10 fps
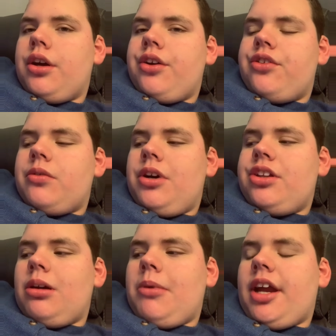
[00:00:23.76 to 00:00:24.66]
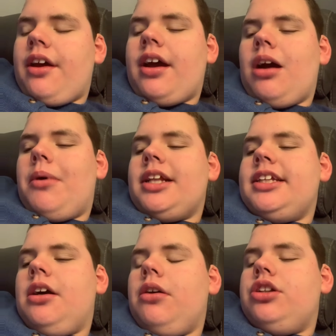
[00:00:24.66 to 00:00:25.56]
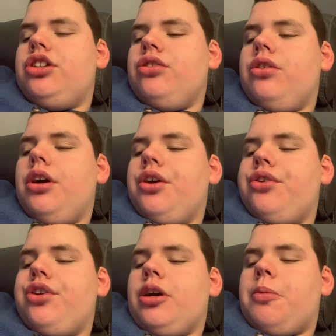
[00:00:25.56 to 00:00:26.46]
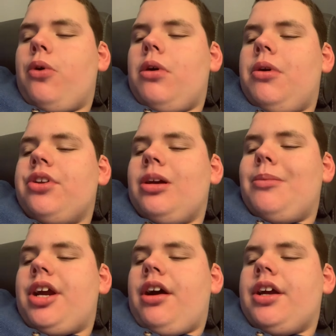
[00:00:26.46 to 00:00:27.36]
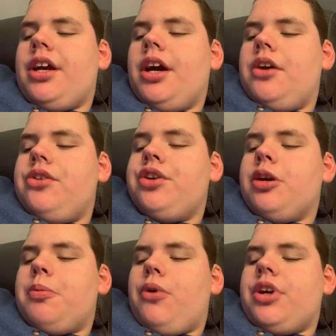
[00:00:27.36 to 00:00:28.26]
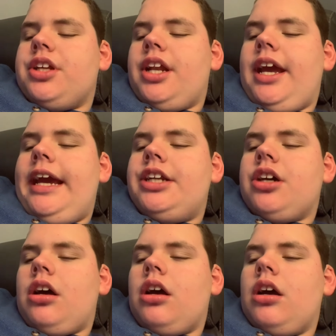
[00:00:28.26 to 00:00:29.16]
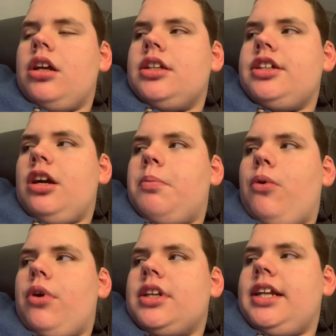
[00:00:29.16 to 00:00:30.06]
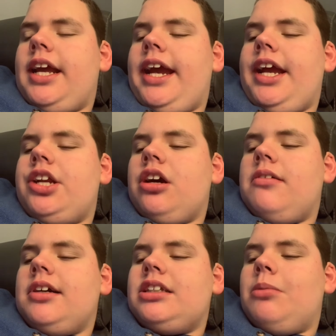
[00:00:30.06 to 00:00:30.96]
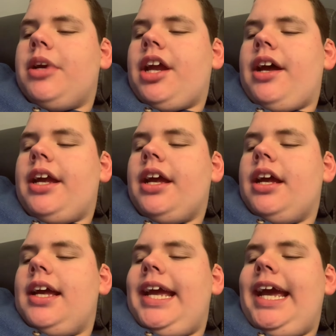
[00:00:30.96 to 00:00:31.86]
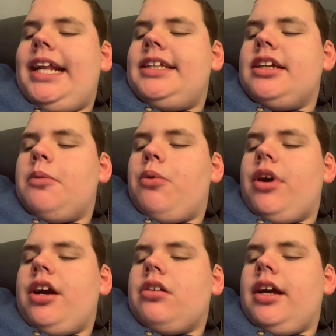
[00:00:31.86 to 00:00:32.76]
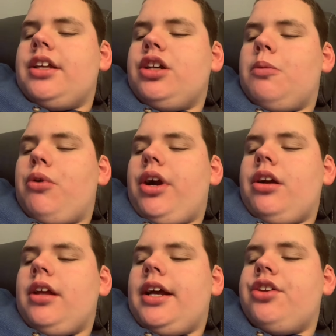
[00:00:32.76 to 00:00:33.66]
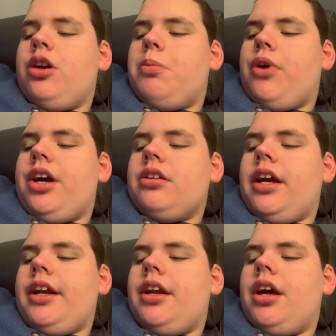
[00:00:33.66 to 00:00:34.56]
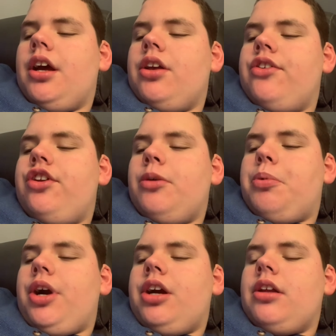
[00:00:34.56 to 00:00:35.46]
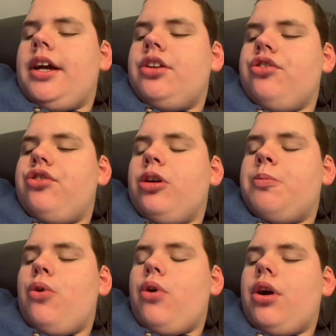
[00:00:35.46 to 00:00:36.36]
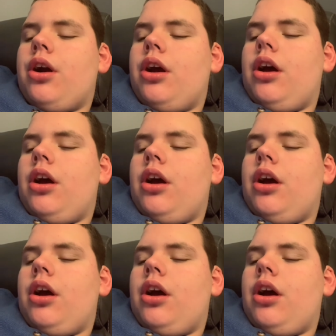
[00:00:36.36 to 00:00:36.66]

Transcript: So what's up, Kelly? I want to go to Singapore. What's up, Kelly? Singapore is in Asia. Singapore in Asia, West Africa. It's Singapore Airlines, Singapore Airlines, Singapore Airlines, Singapore Airlines to Singapore.